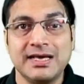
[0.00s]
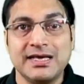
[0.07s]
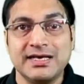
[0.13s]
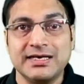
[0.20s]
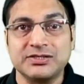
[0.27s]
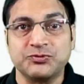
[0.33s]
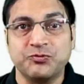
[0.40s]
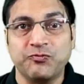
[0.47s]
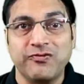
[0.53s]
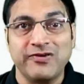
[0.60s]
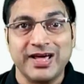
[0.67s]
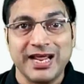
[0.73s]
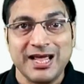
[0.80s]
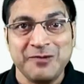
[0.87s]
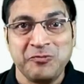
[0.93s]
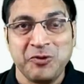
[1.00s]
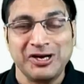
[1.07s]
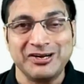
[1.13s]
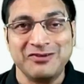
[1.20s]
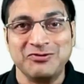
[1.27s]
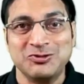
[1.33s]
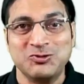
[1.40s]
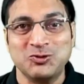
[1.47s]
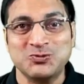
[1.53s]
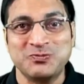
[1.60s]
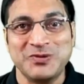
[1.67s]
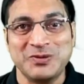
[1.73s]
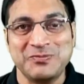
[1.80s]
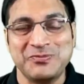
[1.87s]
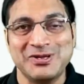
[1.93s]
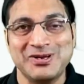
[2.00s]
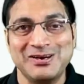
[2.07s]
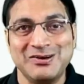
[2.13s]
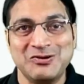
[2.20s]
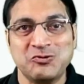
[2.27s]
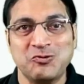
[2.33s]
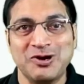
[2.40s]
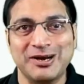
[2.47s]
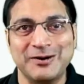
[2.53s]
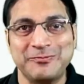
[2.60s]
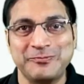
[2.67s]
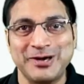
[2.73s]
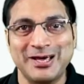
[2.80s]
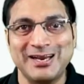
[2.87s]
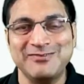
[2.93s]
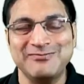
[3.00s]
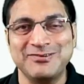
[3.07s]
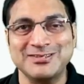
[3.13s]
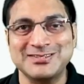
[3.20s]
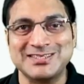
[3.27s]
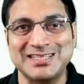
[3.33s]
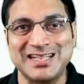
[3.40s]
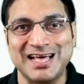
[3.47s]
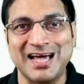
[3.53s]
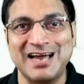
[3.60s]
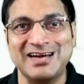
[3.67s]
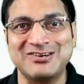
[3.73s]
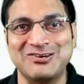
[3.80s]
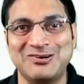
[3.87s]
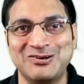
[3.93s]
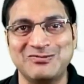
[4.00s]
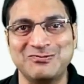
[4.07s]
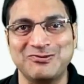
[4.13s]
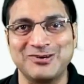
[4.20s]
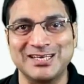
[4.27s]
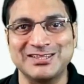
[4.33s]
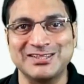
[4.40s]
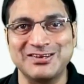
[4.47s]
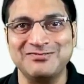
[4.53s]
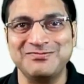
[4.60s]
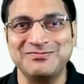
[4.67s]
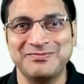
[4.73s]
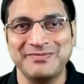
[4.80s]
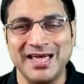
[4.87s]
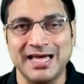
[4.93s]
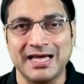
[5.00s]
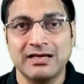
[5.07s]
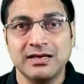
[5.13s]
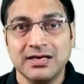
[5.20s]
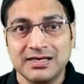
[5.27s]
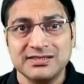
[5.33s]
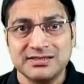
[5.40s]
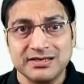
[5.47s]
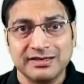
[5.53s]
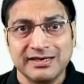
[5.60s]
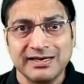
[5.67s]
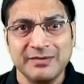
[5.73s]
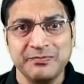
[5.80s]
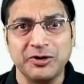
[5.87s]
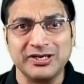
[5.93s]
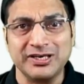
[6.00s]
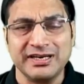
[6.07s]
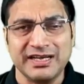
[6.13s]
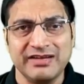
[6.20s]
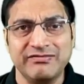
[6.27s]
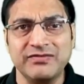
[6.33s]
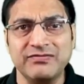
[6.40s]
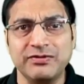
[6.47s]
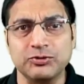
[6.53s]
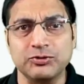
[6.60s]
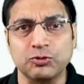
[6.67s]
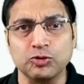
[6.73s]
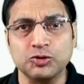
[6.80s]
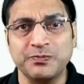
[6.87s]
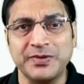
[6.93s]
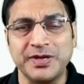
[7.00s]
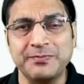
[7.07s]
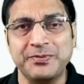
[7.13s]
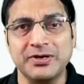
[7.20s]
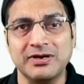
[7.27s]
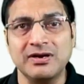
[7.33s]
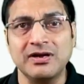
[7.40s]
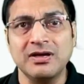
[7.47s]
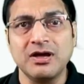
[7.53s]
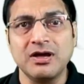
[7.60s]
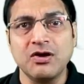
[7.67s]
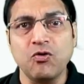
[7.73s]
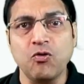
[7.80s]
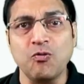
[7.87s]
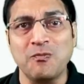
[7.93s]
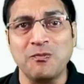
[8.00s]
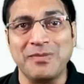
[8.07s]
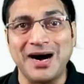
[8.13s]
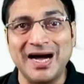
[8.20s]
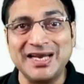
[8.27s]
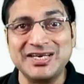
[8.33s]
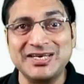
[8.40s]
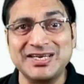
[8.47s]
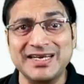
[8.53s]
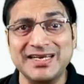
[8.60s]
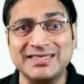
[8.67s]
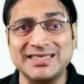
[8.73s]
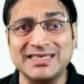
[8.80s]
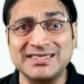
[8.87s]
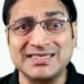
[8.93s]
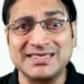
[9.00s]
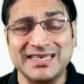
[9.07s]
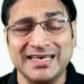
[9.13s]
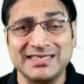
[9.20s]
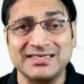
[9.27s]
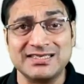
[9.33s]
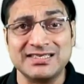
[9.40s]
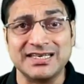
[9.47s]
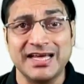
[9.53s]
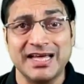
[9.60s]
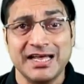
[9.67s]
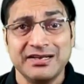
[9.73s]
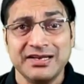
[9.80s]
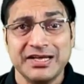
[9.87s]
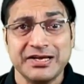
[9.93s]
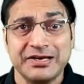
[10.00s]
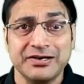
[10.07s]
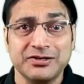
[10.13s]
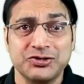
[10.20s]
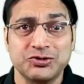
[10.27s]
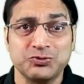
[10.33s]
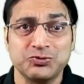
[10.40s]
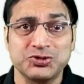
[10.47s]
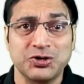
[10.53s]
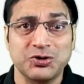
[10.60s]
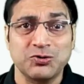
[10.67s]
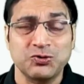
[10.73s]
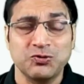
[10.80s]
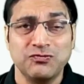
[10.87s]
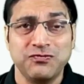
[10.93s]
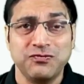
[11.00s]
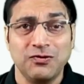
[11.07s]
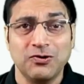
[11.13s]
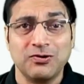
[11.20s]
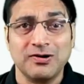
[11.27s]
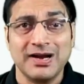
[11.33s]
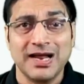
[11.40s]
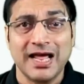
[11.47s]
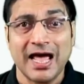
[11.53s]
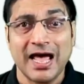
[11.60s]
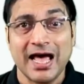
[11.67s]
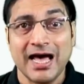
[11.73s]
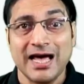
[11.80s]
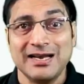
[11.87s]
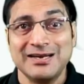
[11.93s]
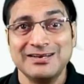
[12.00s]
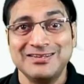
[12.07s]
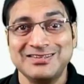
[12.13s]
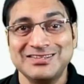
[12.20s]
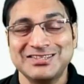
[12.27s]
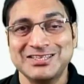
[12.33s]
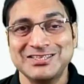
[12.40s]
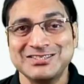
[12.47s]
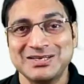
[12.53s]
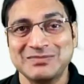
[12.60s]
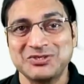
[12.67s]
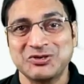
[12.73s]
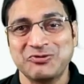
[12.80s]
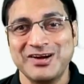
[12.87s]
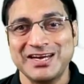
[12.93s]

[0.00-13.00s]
It's very important for those people who are appearing for SLAT on 14th of May. It's certainly important even for those people who might take this test in year 2024 and the subsequent